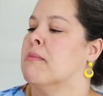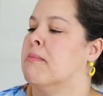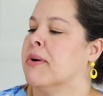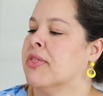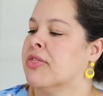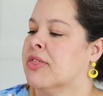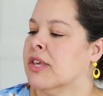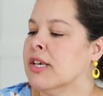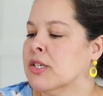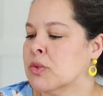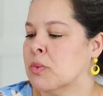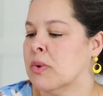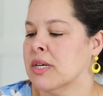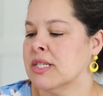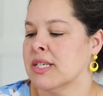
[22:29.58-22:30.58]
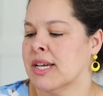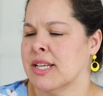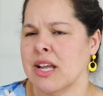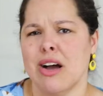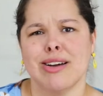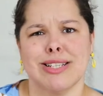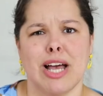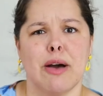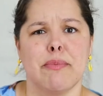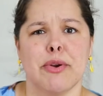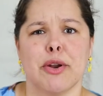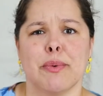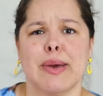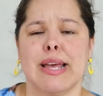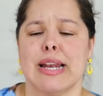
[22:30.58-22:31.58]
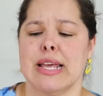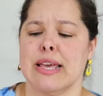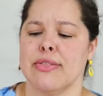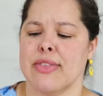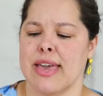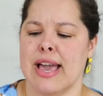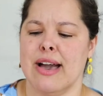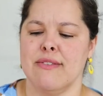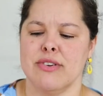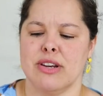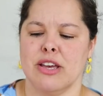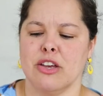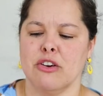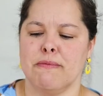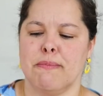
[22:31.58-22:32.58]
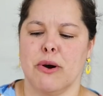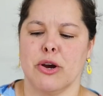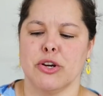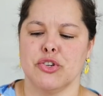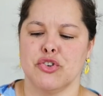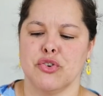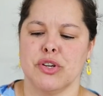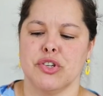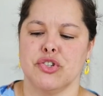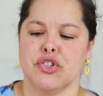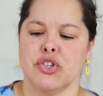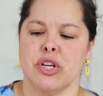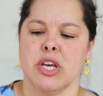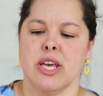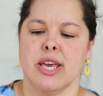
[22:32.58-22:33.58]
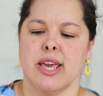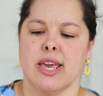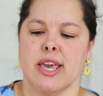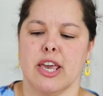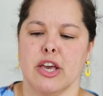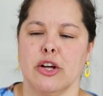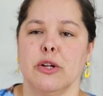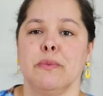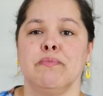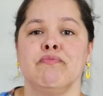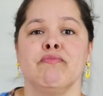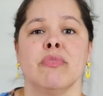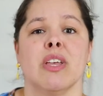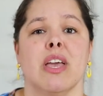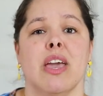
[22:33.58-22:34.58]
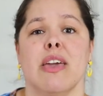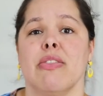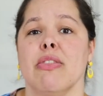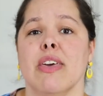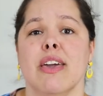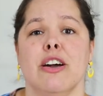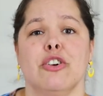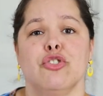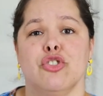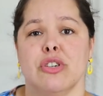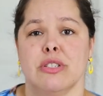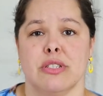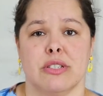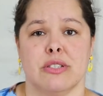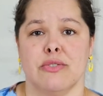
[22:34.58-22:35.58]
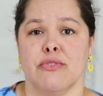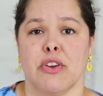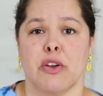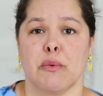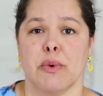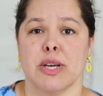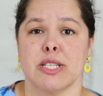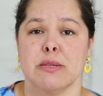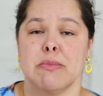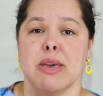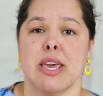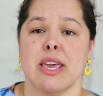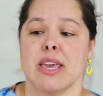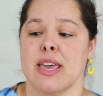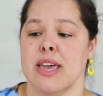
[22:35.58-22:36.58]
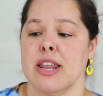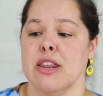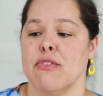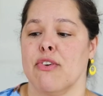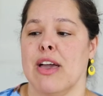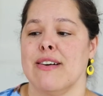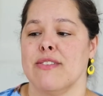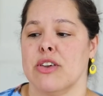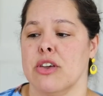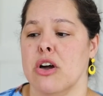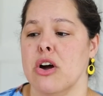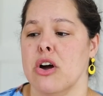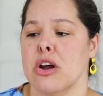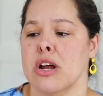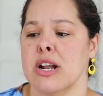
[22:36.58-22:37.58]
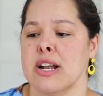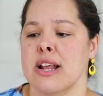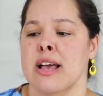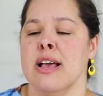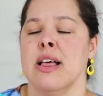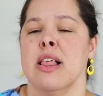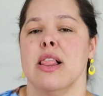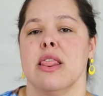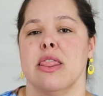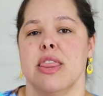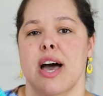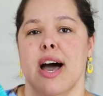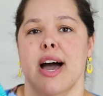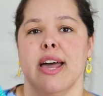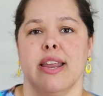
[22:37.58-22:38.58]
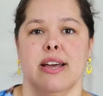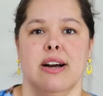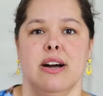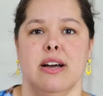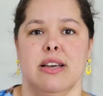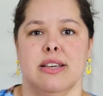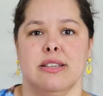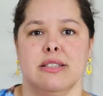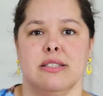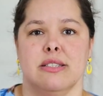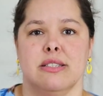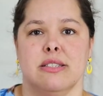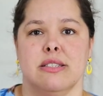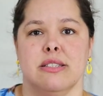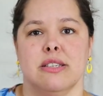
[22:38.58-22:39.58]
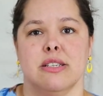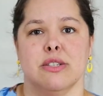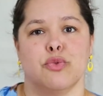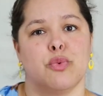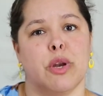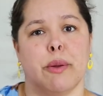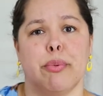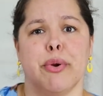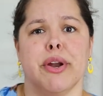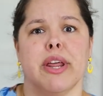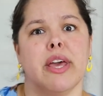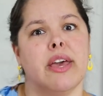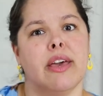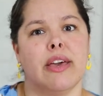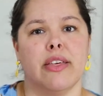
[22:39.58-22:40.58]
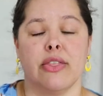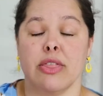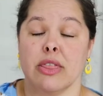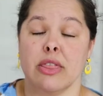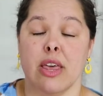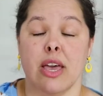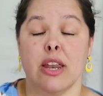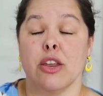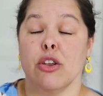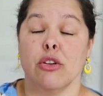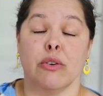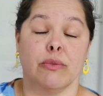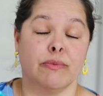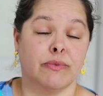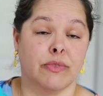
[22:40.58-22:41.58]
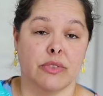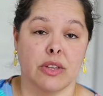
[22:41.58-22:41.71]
But these ones I knocked out pretty quickly. They have an eye of partridge heel and they are just very quick to make and if you have a yarn that uh, is is really pretty and you know